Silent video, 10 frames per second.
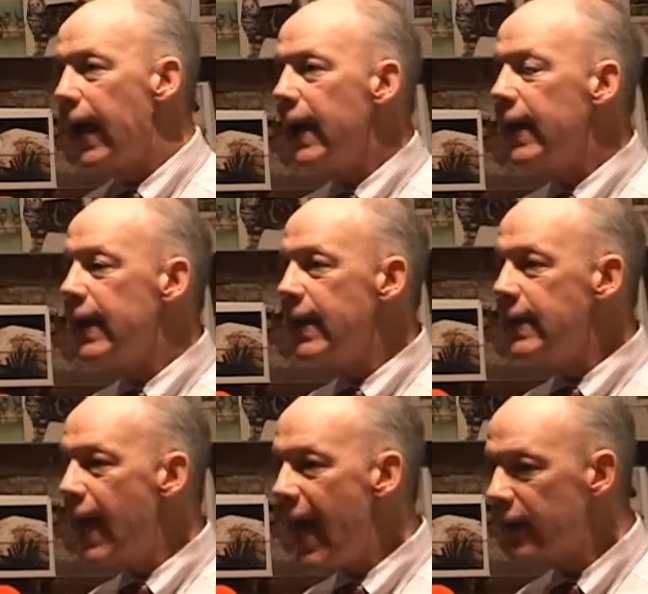
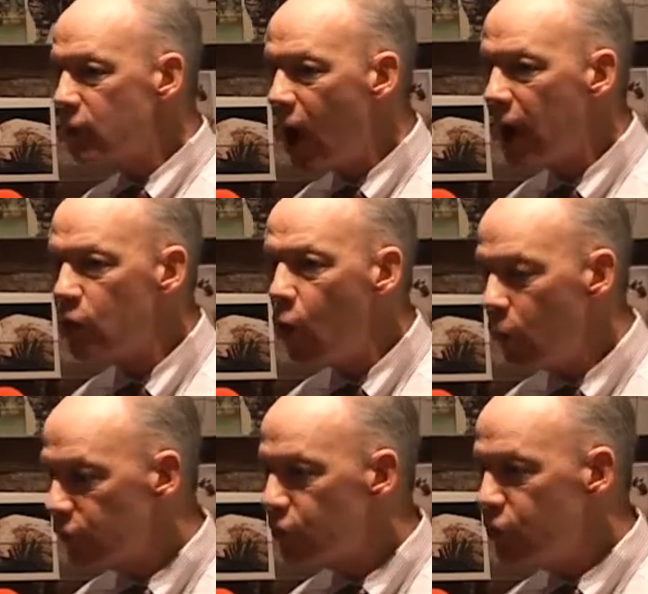He had gone
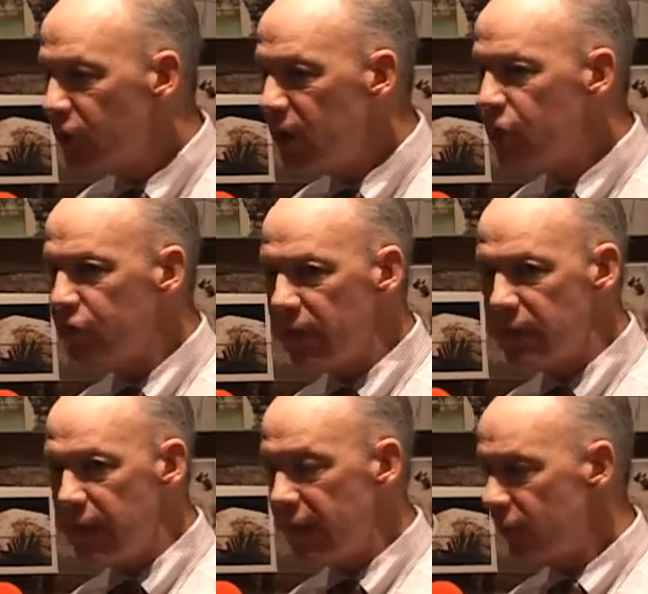overseas
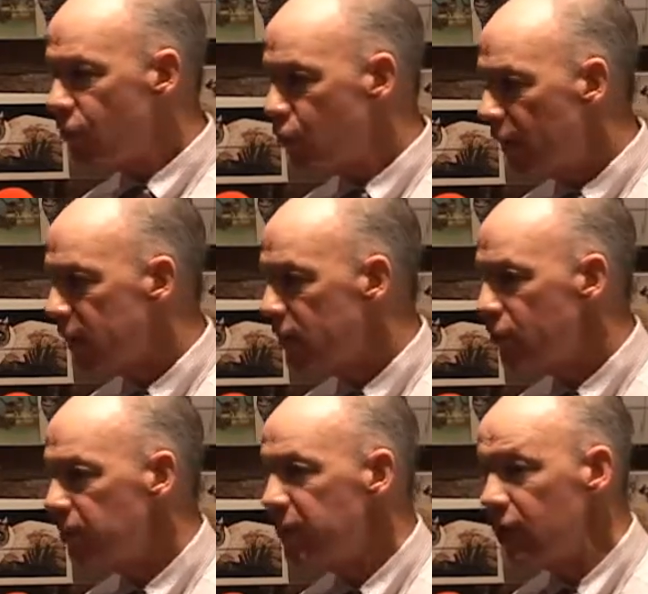in the
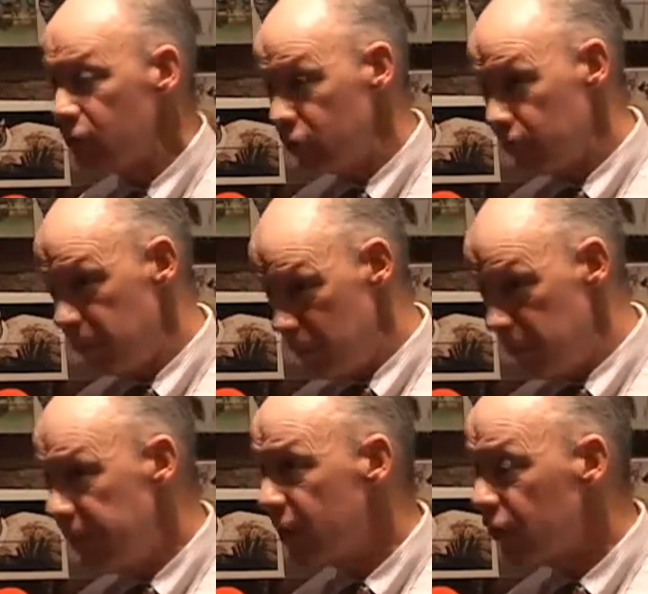20s
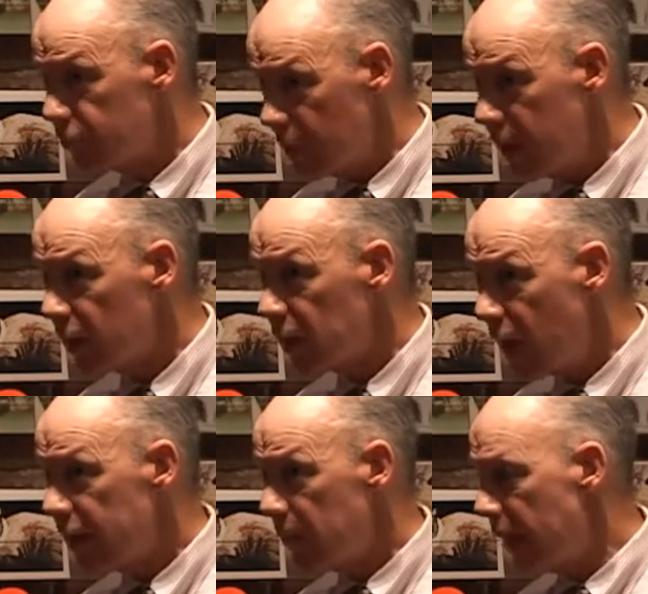because in a
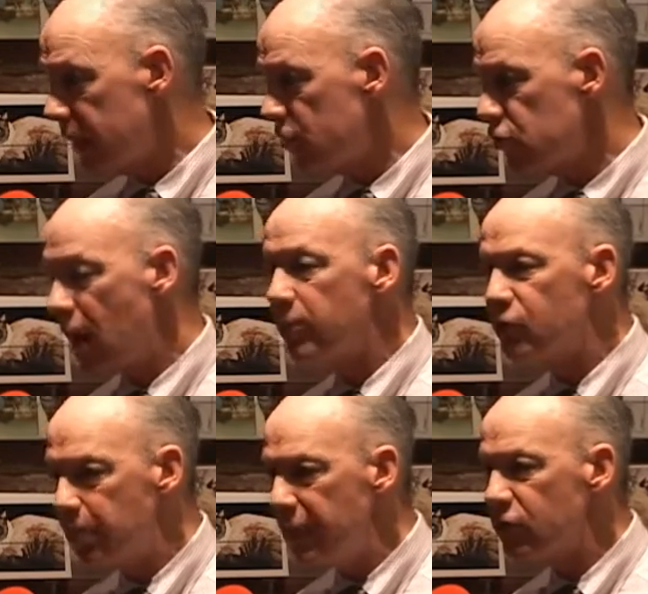lot of mining jobs,
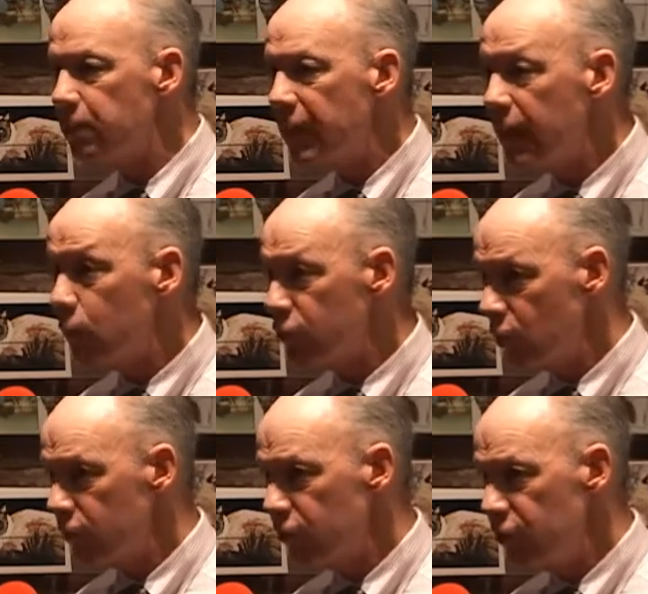the best pay was
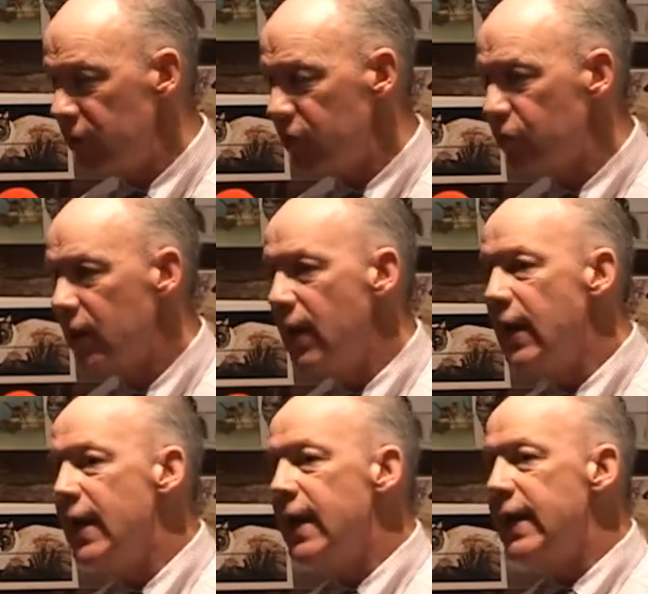overseas.
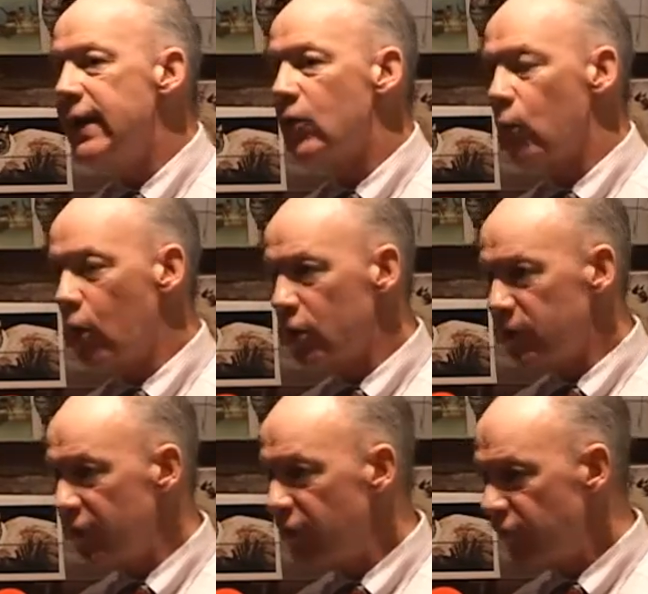He had worked
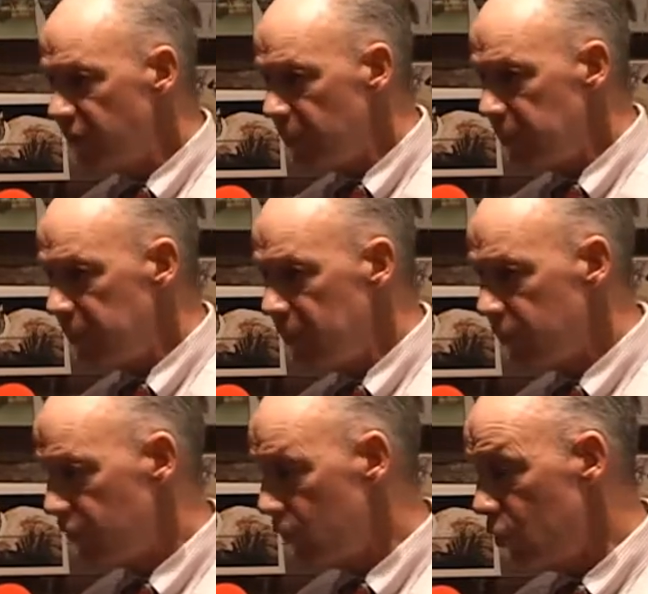in the
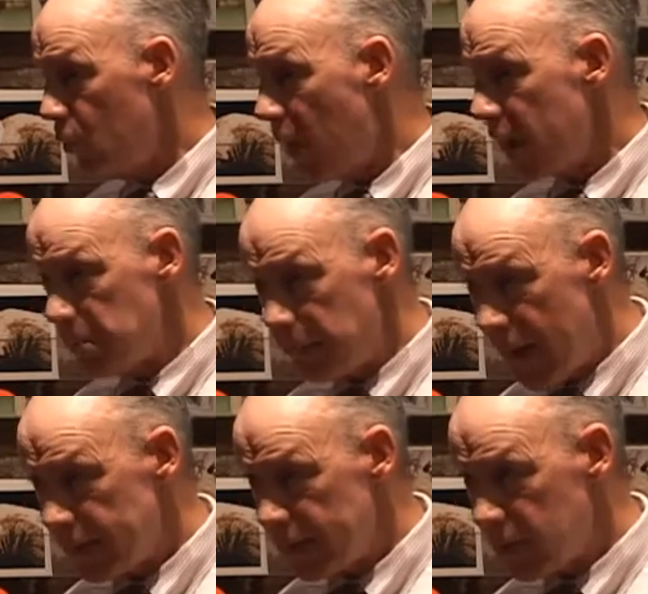Philippines for Newmont
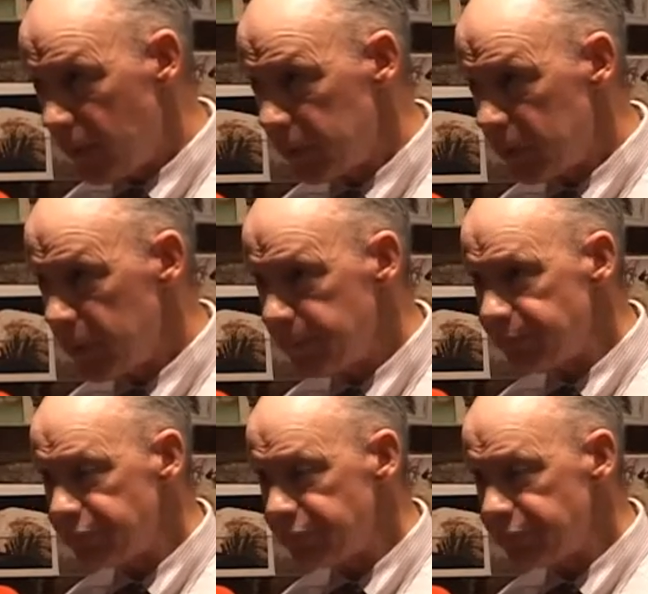Mining Company.